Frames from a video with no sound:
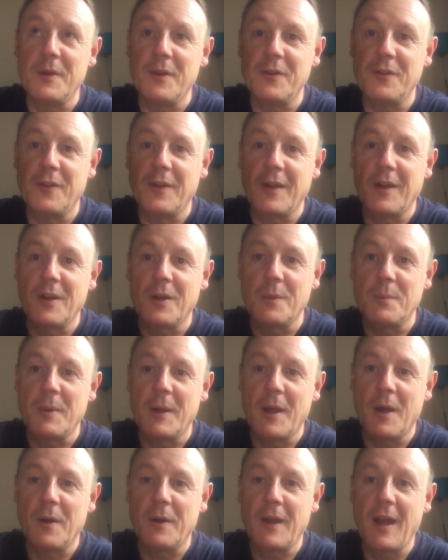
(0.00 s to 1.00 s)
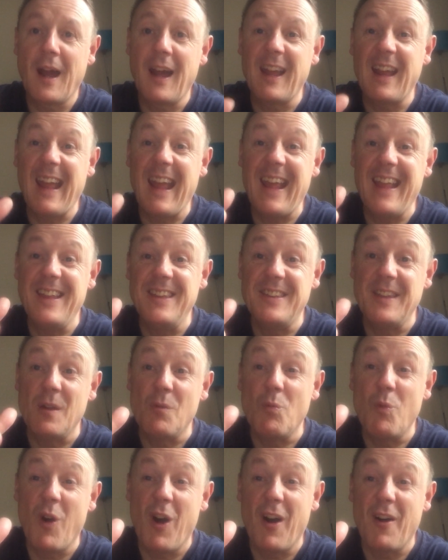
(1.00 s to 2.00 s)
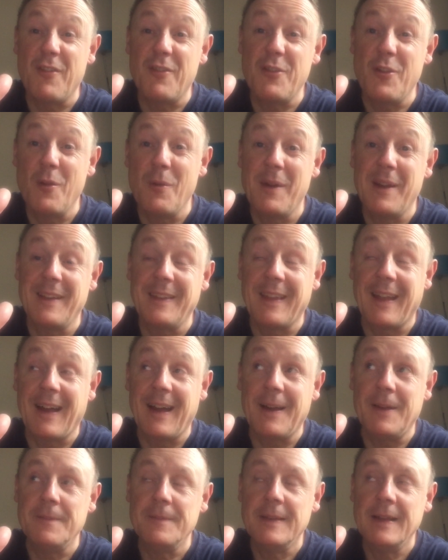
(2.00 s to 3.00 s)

Is it going to be okay? Is it worth doing that?